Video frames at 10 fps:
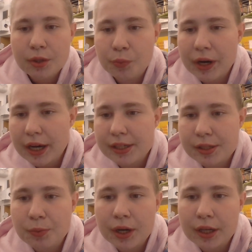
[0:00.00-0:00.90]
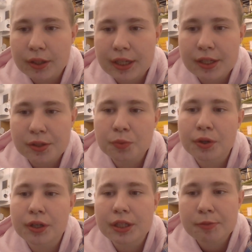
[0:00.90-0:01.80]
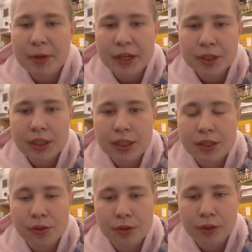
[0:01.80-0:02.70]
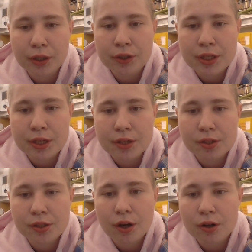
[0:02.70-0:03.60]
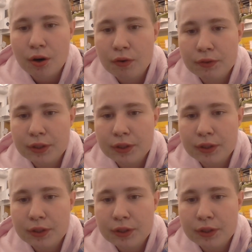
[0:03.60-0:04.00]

What I see when I look at his work, especially in his earlier years, are overly